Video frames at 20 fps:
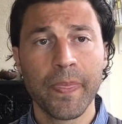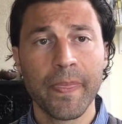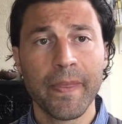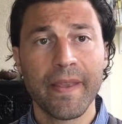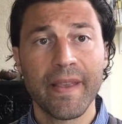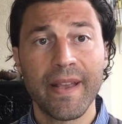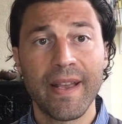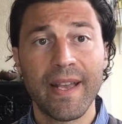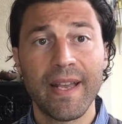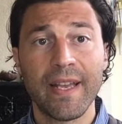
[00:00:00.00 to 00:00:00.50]

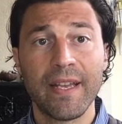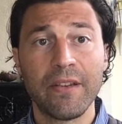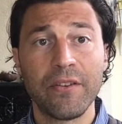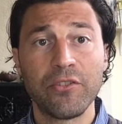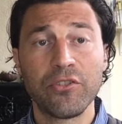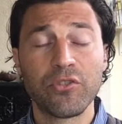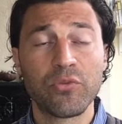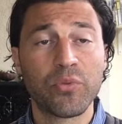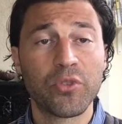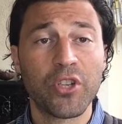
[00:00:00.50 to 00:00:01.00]
And
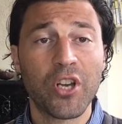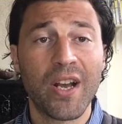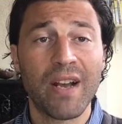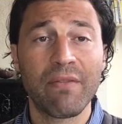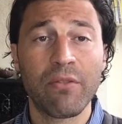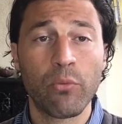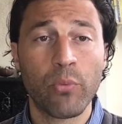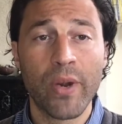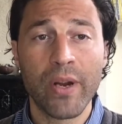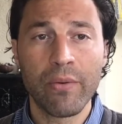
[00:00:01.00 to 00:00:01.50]
just will not have the
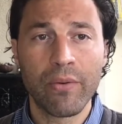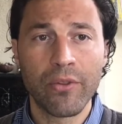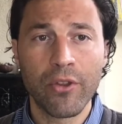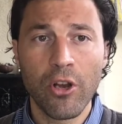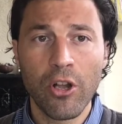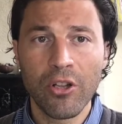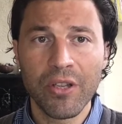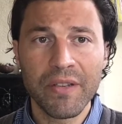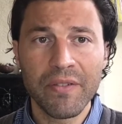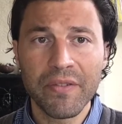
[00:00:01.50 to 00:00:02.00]

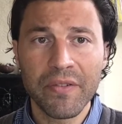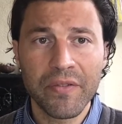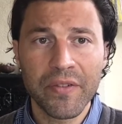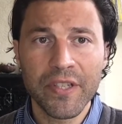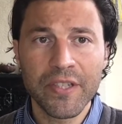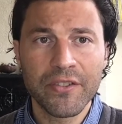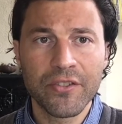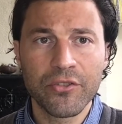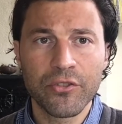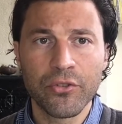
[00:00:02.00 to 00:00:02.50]
wherewithal, even if it is
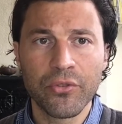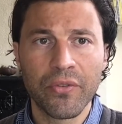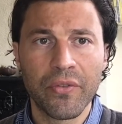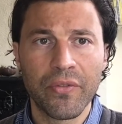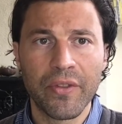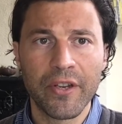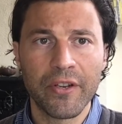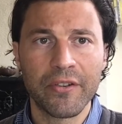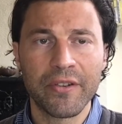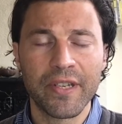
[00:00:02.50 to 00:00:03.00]
the truth of
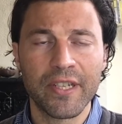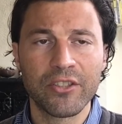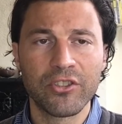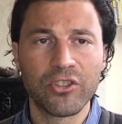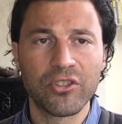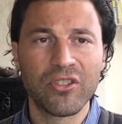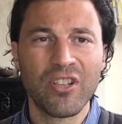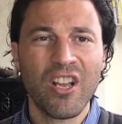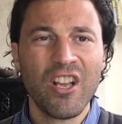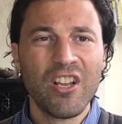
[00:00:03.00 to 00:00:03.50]
their intention,
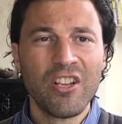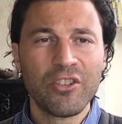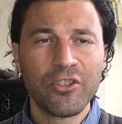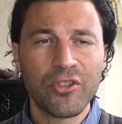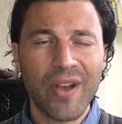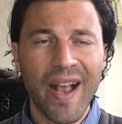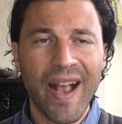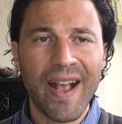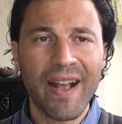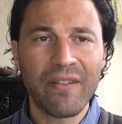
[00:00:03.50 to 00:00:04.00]
to
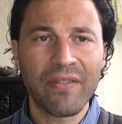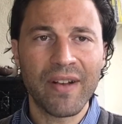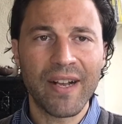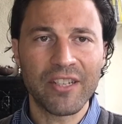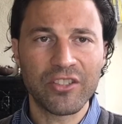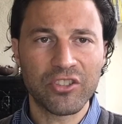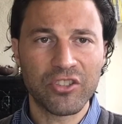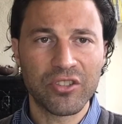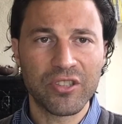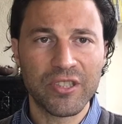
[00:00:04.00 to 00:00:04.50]
have
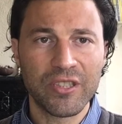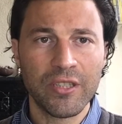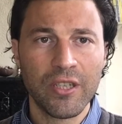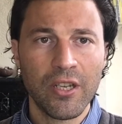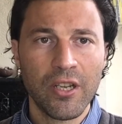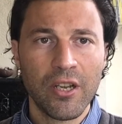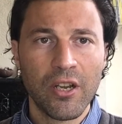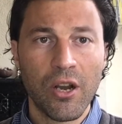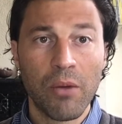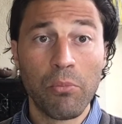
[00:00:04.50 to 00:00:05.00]
actually
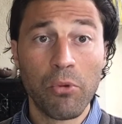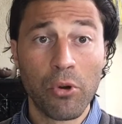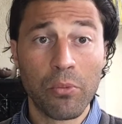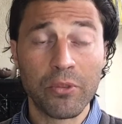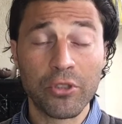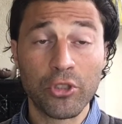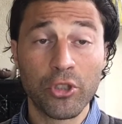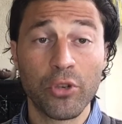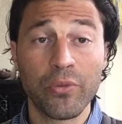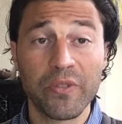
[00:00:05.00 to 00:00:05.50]
a more
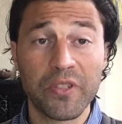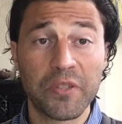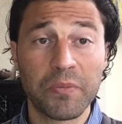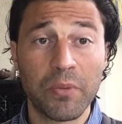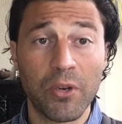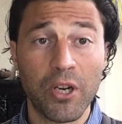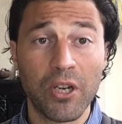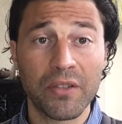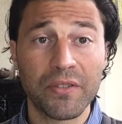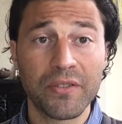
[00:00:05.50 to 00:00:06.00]
mature
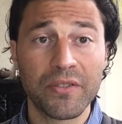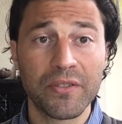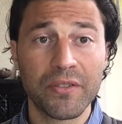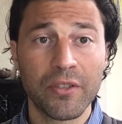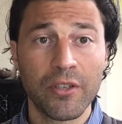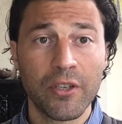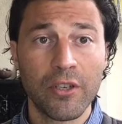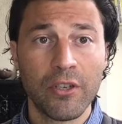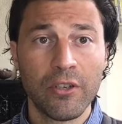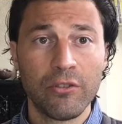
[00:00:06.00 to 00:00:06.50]
response
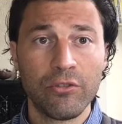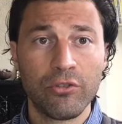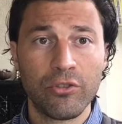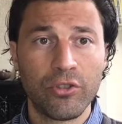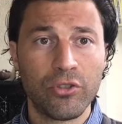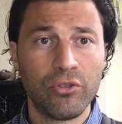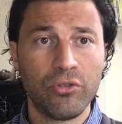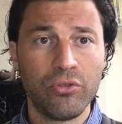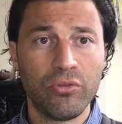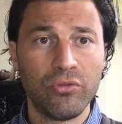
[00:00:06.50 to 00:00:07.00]

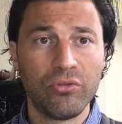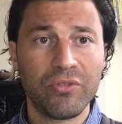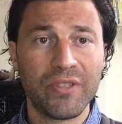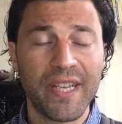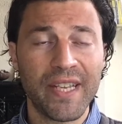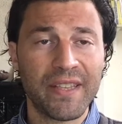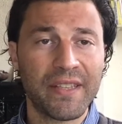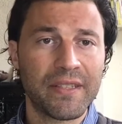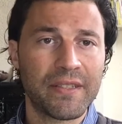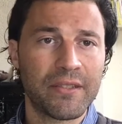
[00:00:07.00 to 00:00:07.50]
to
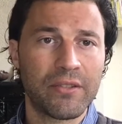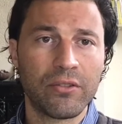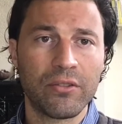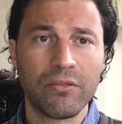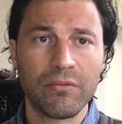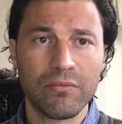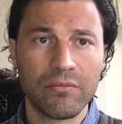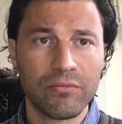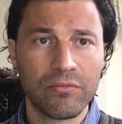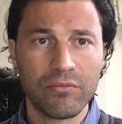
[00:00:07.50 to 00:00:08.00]
take this to,
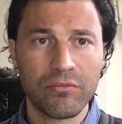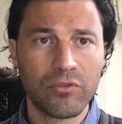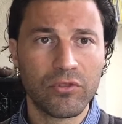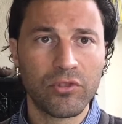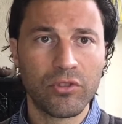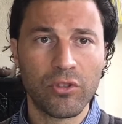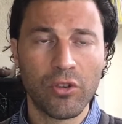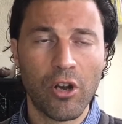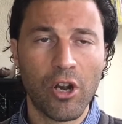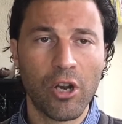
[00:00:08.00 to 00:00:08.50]

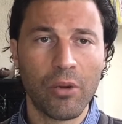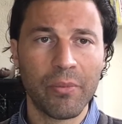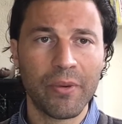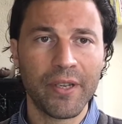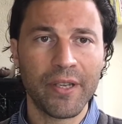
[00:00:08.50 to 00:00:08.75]
to harmony.